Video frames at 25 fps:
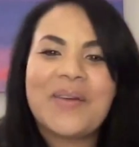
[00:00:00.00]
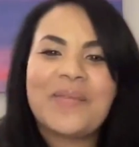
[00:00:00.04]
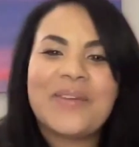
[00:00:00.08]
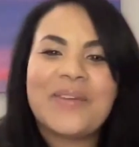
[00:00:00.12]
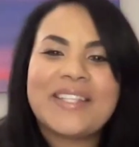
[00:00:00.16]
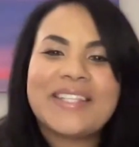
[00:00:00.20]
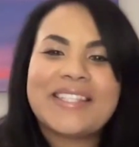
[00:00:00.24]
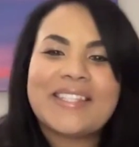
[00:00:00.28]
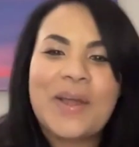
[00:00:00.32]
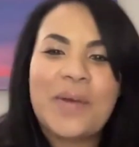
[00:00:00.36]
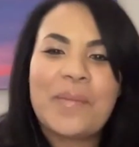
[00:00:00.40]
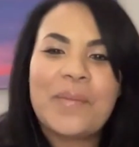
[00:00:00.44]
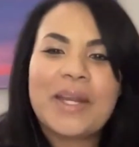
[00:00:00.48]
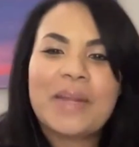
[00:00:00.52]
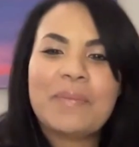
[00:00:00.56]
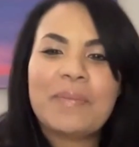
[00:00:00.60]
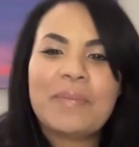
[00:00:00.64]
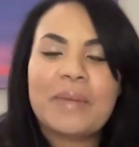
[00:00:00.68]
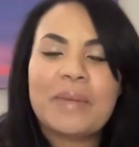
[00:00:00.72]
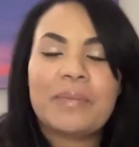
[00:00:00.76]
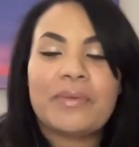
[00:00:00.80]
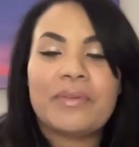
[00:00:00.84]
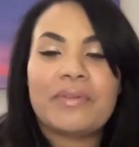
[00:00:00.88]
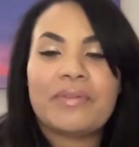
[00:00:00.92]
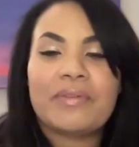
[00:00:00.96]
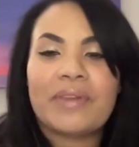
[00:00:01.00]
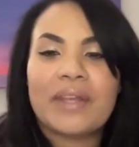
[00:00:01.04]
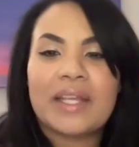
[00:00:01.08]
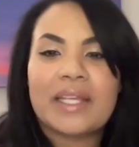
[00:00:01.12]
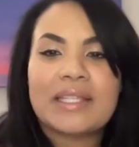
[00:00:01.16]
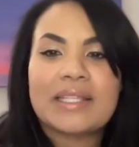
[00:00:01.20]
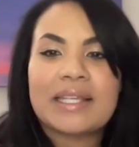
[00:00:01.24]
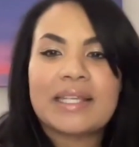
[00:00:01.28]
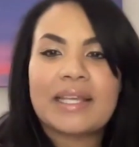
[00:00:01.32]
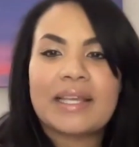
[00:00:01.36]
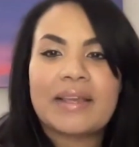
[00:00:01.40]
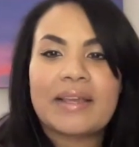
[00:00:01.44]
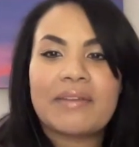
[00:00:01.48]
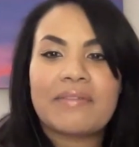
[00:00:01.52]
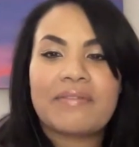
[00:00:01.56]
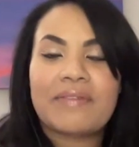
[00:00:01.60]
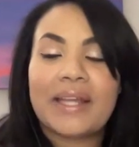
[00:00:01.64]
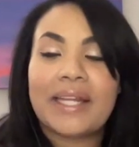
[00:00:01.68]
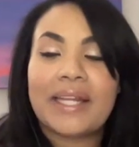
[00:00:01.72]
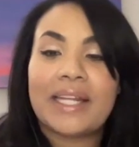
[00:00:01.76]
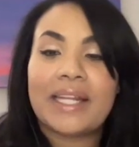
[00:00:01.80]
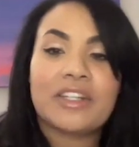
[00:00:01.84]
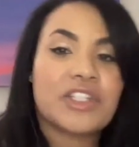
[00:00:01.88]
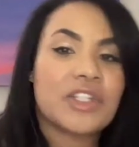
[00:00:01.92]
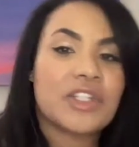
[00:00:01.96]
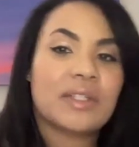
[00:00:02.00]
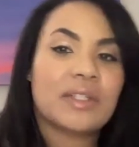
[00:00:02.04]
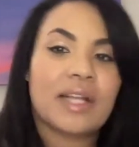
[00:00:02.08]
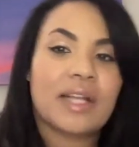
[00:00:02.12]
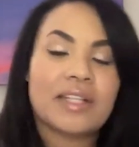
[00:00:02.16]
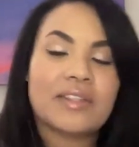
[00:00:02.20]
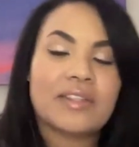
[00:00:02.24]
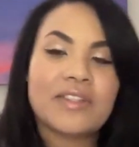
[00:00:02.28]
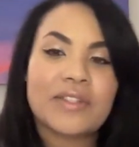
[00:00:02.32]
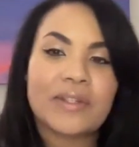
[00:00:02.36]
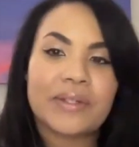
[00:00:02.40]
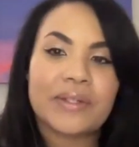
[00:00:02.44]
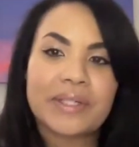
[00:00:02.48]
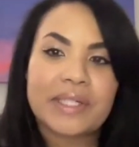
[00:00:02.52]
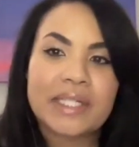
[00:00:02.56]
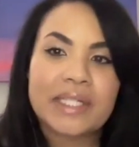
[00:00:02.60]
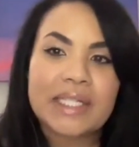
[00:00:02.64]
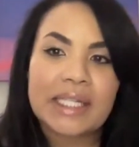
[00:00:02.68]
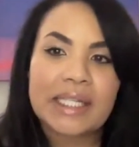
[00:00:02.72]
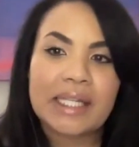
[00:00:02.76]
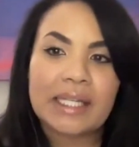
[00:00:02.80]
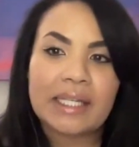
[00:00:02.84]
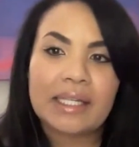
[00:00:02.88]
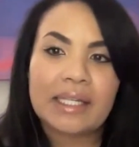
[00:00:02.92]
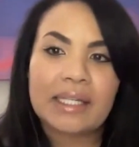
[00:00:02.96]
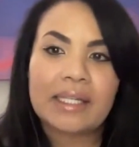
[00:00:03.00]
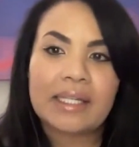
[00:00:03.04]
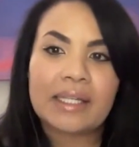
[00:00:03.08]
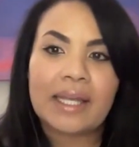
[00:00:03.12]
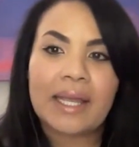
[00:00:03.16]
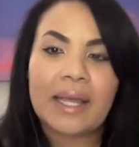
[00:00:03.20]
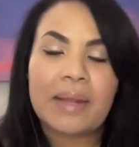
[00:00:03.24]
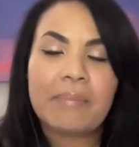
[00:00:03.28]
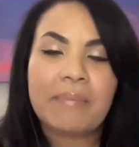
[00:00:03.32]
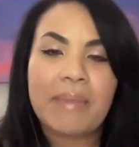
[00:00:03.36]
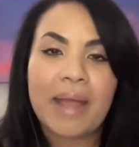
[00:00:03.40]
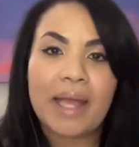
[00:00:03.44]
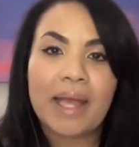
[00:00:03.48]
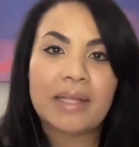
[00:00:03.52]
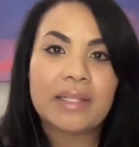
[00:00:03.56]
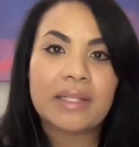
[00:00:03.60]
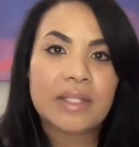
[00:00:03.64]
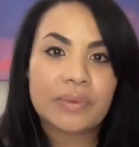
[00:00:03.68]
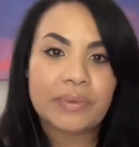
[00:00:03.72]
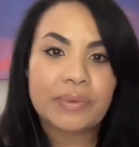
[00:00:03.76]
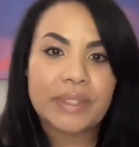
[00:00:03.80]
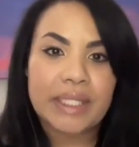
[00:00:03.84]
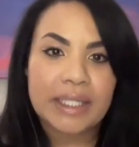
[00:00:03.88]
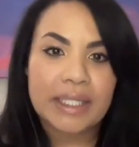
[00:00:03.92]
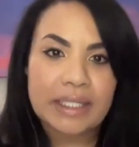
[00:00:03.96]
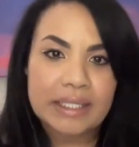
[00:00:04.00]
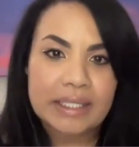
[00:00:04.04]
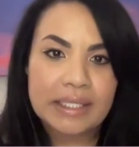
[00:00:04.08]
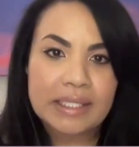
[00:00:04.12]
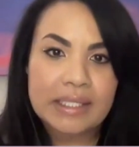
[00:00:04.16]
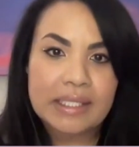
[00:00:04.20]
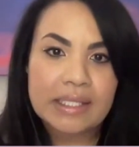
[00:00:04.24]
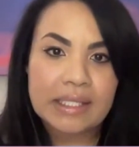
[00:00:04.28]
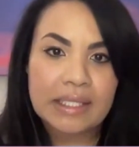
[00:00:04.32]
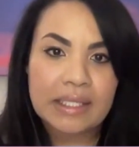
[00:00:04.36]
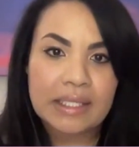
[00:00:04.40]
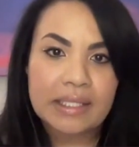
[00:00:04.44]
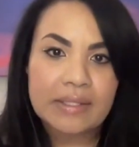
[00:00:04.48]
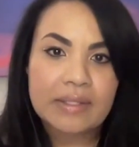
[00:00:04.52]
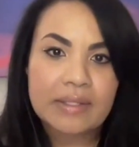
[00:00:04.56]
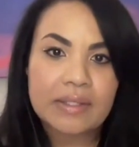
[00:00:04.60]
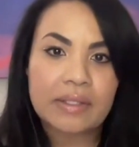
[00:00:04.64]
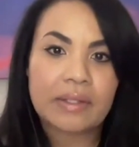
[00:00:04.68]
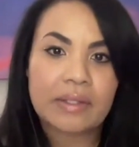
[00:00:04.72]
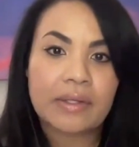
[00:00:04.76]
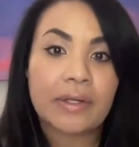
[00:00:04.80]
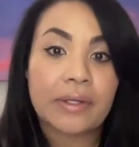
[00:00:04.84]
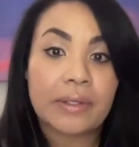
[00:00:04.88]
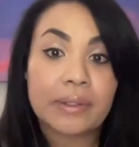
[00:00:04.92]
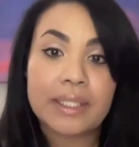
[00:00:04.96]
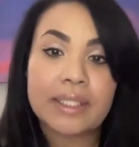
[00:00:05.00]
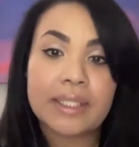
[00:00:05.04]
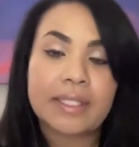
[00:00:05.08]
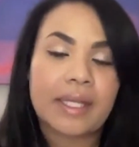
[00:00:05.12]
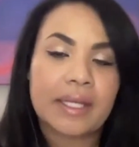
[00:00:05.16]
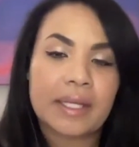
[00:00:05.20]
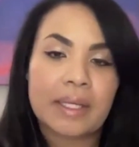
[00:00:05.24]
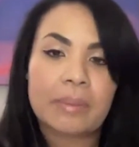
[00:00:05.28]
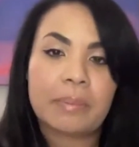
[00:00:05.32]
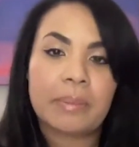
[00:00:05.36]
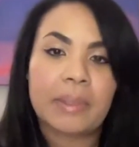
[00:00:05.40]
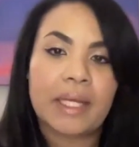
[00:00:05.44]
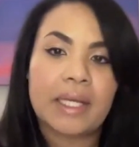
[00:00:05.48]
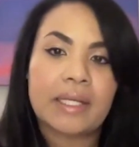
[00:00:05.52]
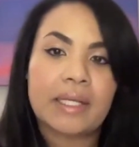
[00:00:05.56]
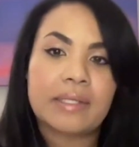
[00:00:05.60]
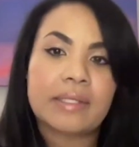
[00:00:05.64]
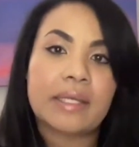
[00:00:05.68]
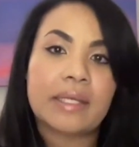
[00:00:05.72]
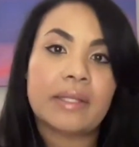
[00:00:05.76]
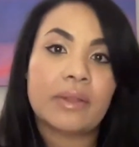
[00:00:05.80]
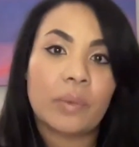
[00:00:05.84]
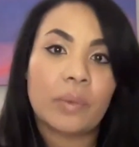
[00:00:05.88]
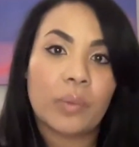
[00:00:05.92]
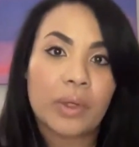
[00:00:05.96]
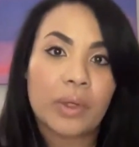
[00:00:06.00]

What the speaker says: With so many people facing financial uncertainty and mass redundancies currently taking place in the